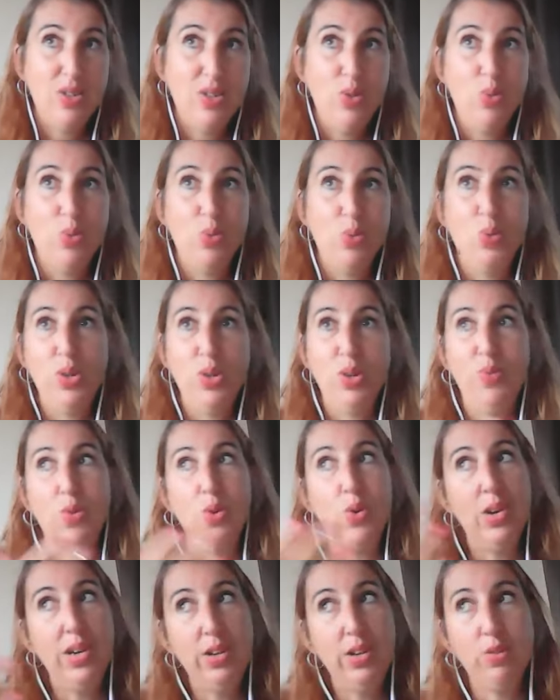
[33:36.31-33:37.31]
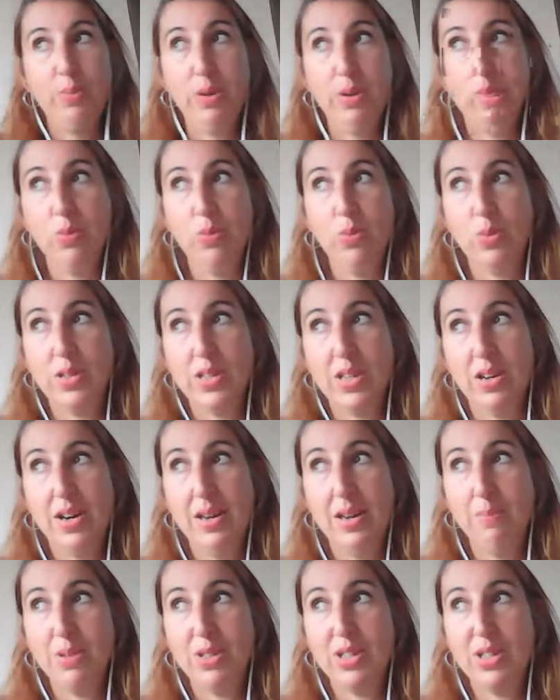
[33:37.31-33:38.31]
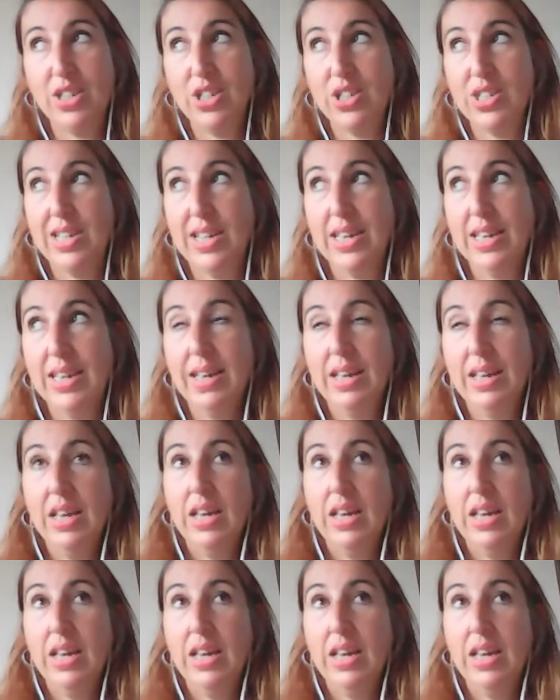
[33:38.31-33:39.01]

you're you've got a little bit more time potentially,